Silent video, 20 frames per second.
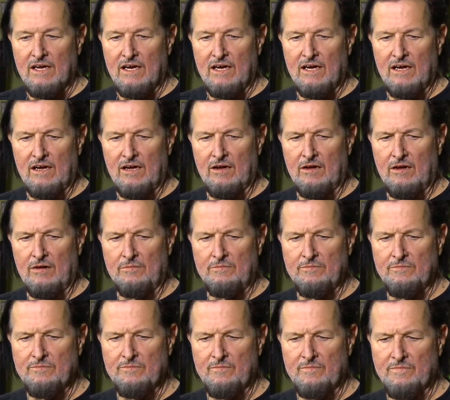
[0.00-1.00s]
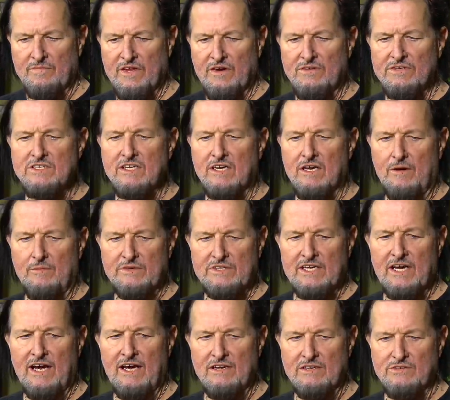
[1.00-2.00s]
Um, there was a couple
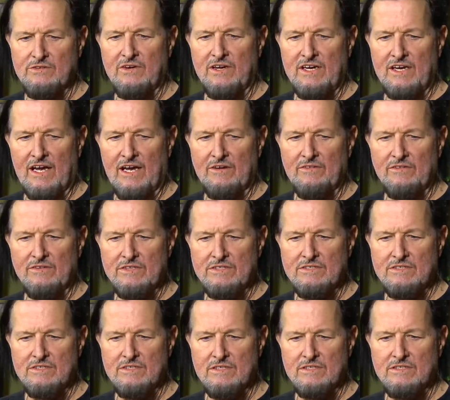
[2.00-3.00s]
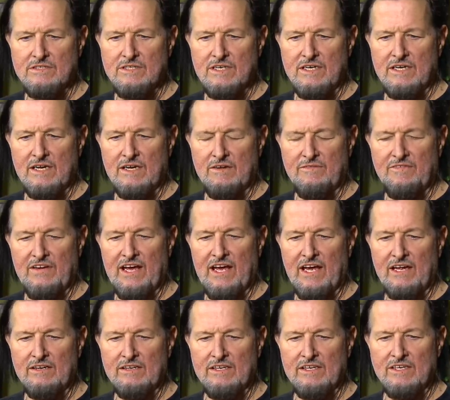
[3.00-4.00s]
times when I was sitting in a
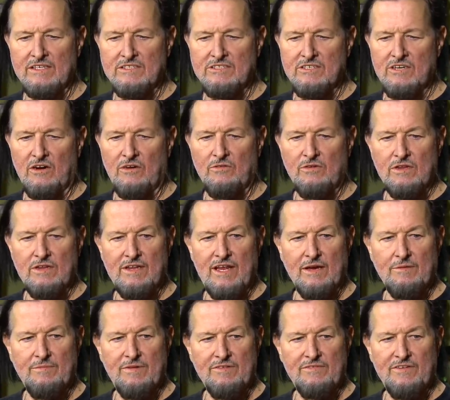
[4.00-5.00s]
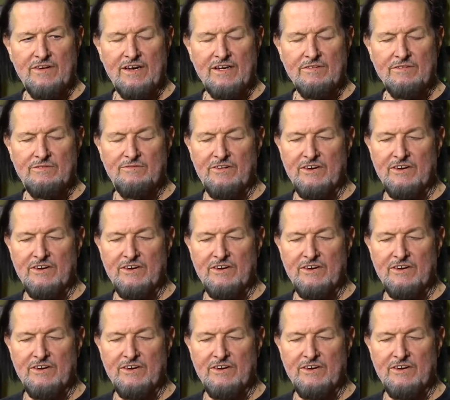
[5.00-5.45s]
van getting stoned with like my friend